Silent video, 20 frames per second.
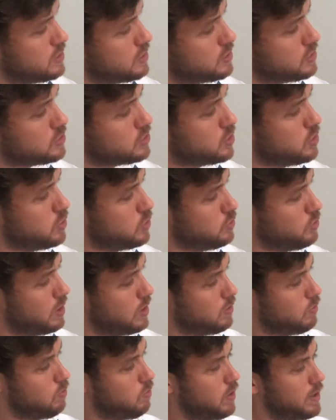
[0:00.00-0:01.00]
to
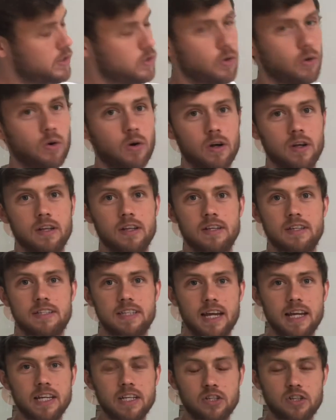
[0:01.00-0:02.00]
what your
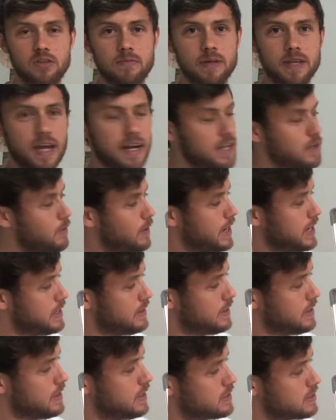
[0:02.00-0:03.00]
day should be anyway.
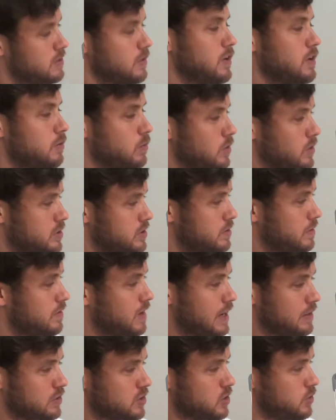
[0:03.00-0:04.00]
So I was
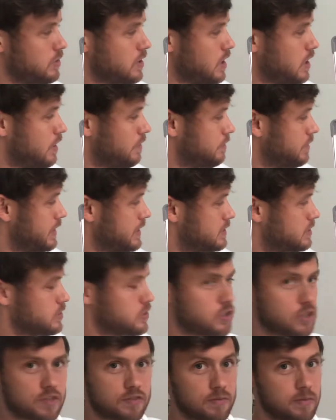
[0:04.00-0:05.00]
around 2.5 litres
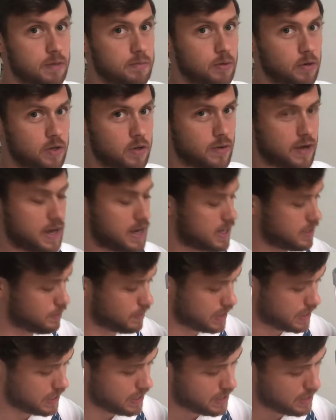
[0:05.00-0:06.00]
just for my body weight
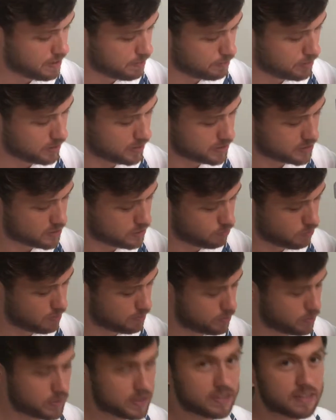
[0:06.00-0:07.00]
anyway, plus the
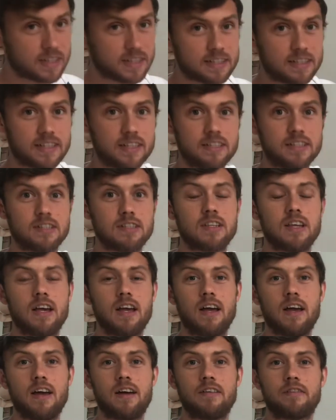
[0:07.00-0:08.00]
1.6 litres
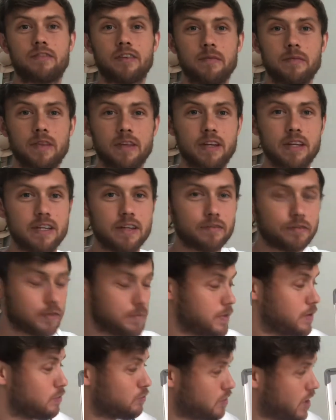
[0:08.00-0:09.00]
from
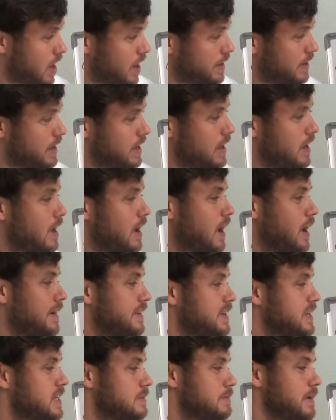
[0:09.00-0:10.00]
the run. I
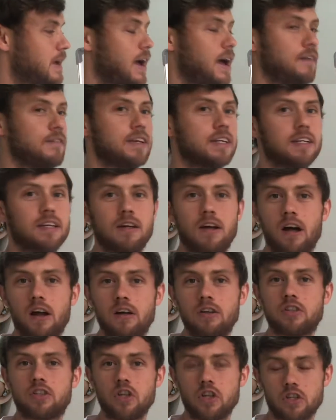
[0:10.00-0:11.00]
need to be having
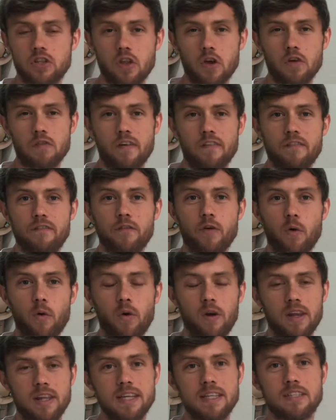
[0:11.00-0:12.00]
just over 4
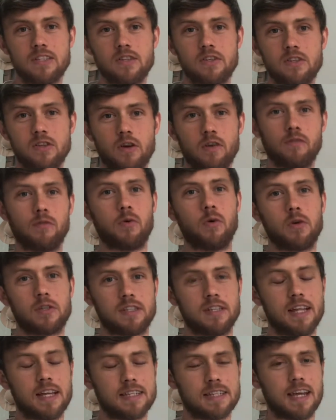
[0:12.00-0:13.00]
litres of water
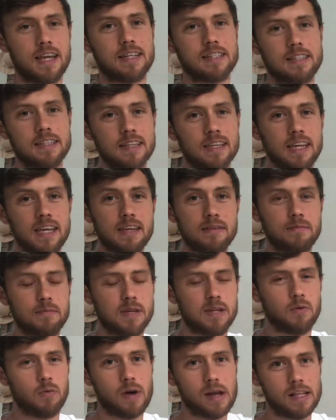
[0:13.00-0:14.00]
that day to keep me
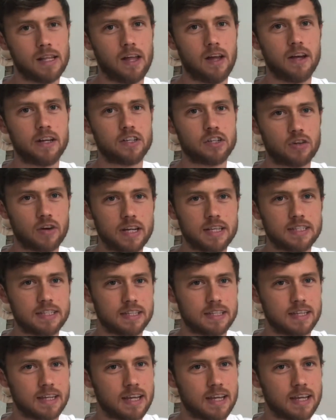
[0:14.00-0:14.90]
well hydrated.